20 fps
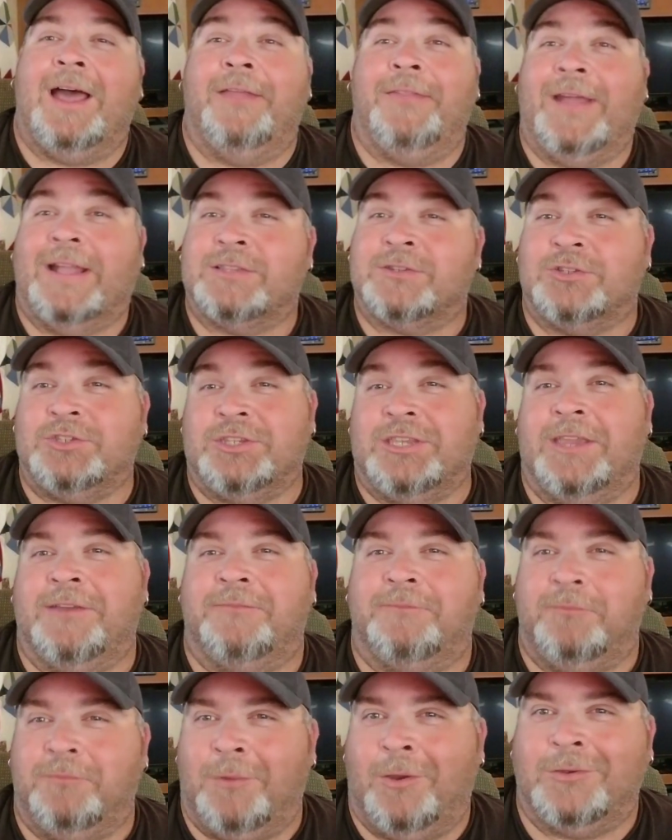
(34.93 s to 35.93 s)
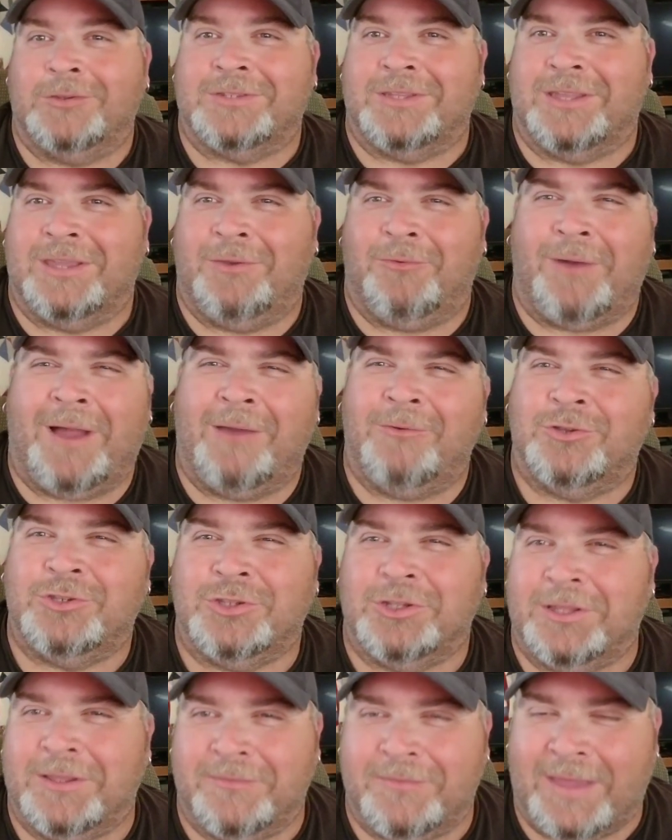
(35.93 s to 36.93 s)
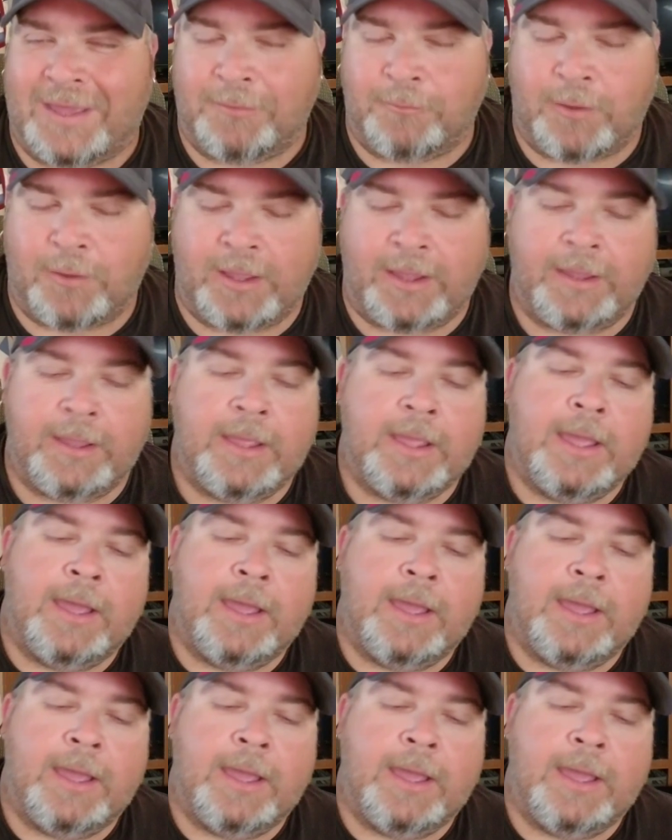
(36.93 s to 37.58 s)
That's what you get mostly. Why would you live that way?